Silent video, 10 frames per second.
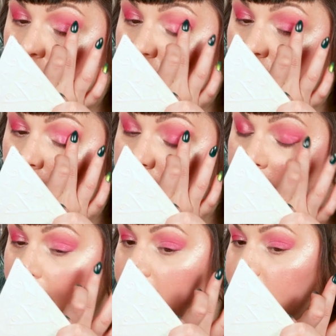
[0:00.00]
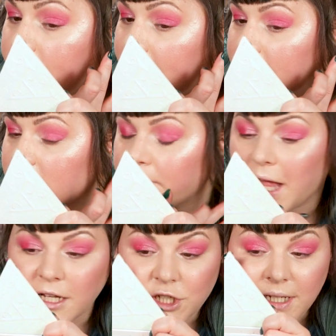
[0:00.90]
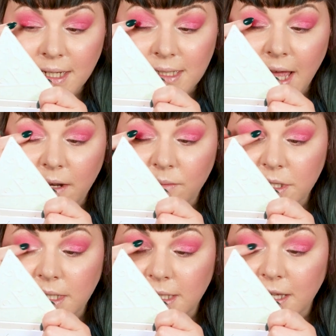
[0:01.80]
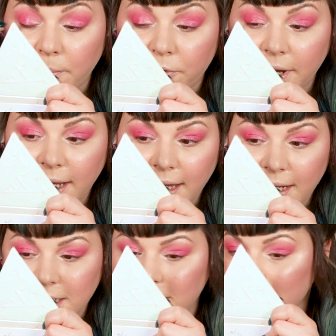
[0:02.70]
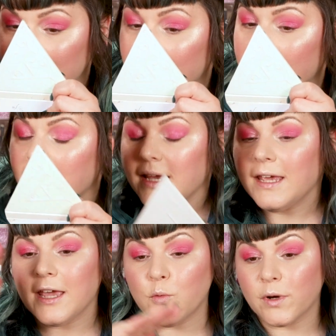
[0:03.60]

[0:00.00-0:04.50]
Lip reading: So what I meant by it being splotchy is that it was just separating and it